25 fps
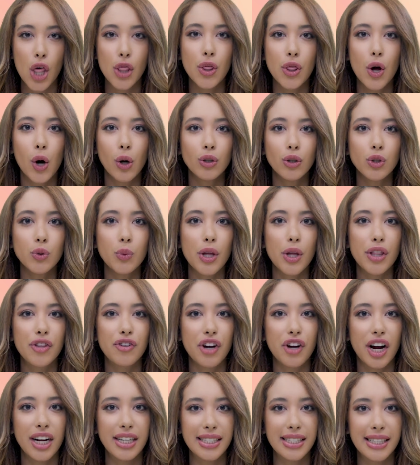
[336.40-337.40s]
Those with
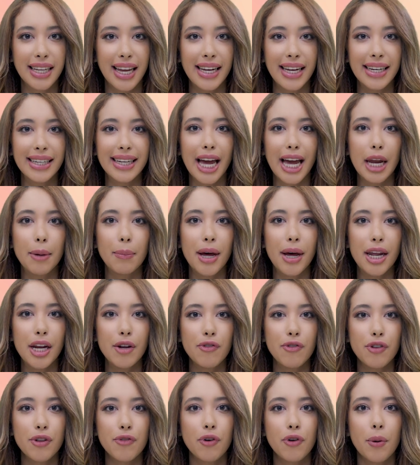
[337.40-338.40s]
dry skin can
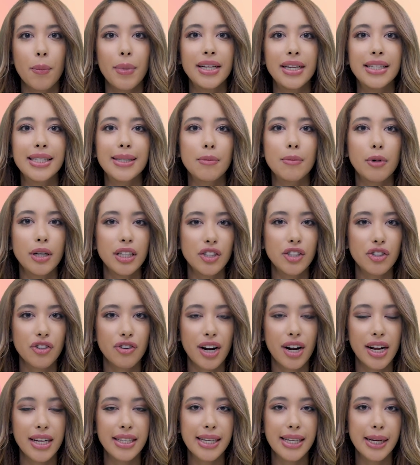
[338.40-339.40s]
benefit from its
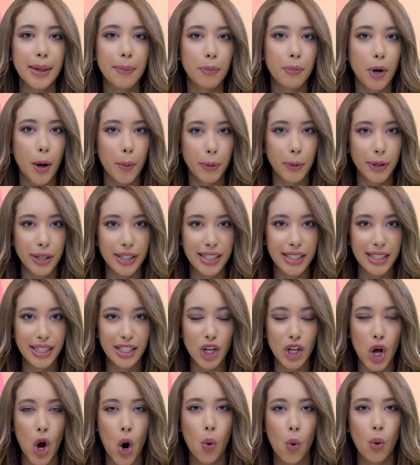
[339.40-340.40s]
moisturizing properties,
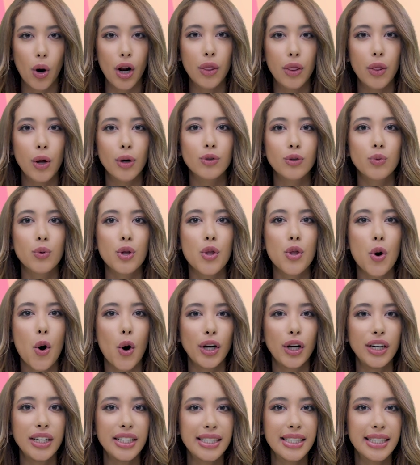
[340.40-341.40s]
while those with
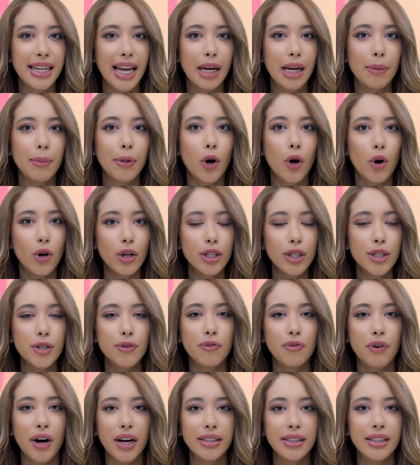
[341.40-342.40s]
oily skin may also
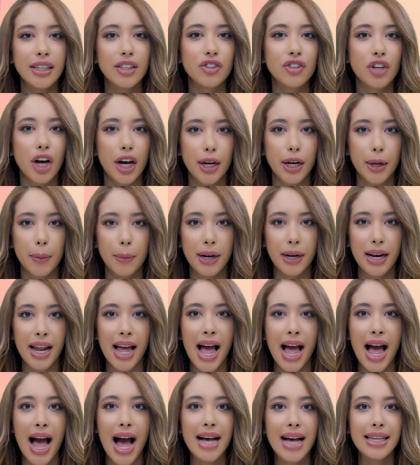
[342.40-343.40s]
find it tolerable,
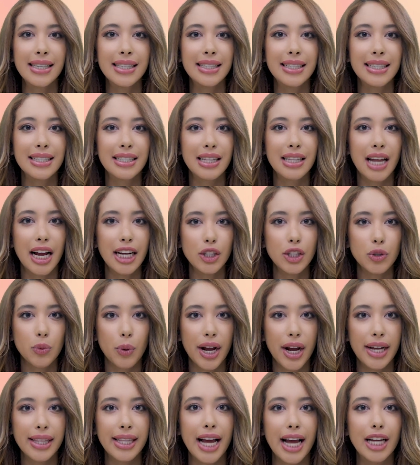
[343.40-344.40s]
as it is
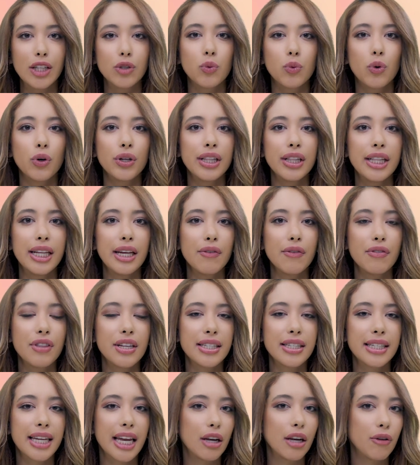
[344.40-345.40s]
lightweight and won't leave the
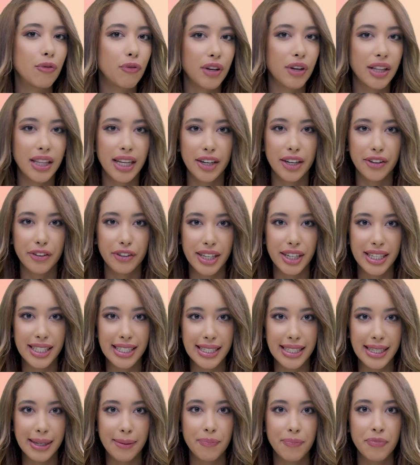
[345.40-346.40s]
skin feeling
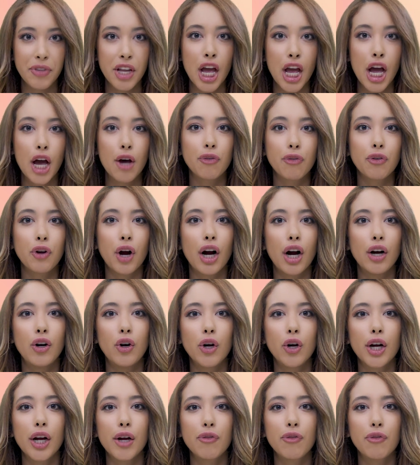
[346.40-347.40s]
greasy. If you are
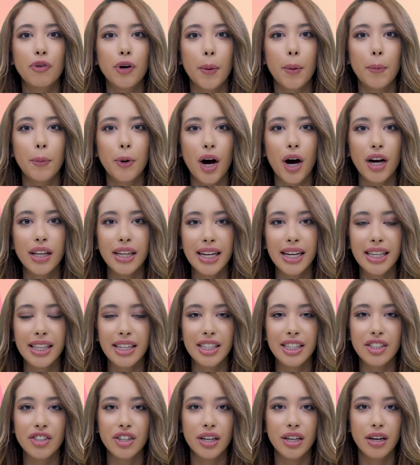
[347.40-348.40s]
looking for a product
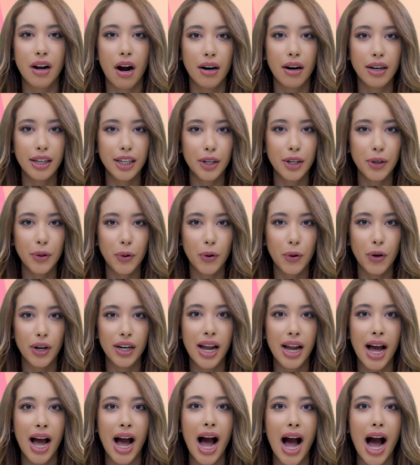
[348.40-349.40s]
rich in argan
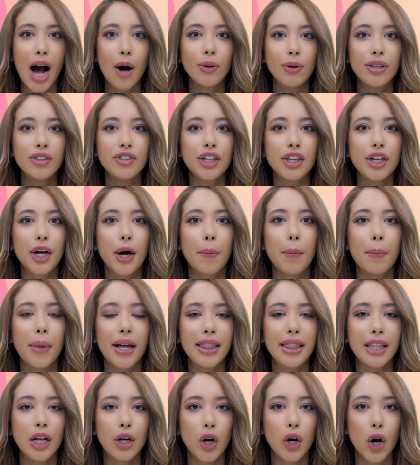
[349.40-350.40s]
oil, I would
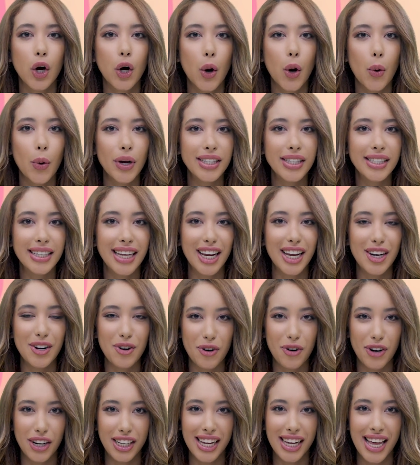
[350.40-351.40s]
recommend the Cocoa Skin
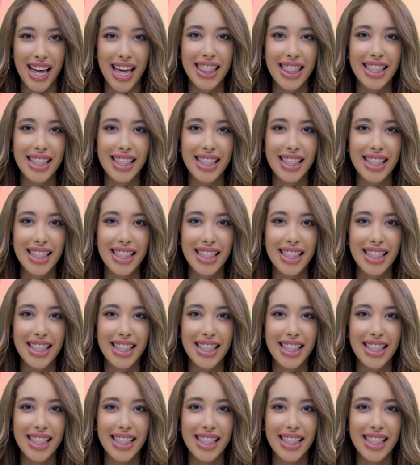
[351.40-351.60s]
Oil.